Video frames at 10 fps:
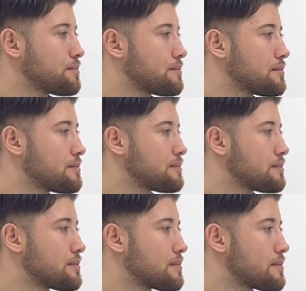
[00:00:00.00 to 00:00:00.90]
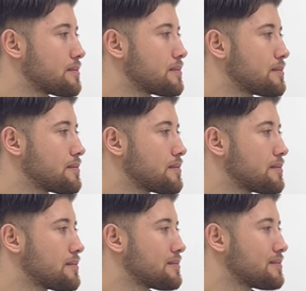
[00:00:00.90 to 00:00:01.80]

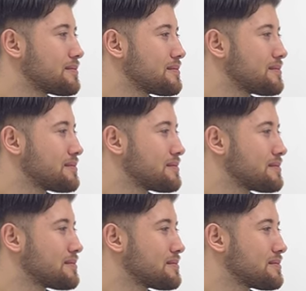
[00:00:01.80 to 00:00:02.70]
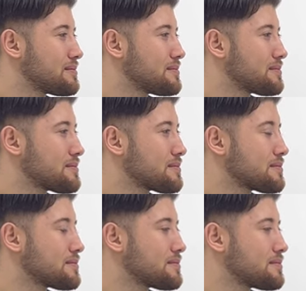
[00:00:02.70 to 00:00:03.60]

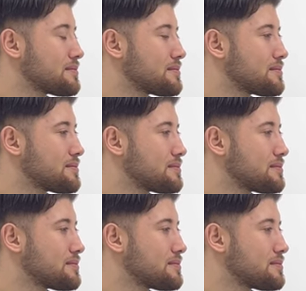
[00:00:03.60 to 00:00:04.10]
No words are spoken by the person on screen.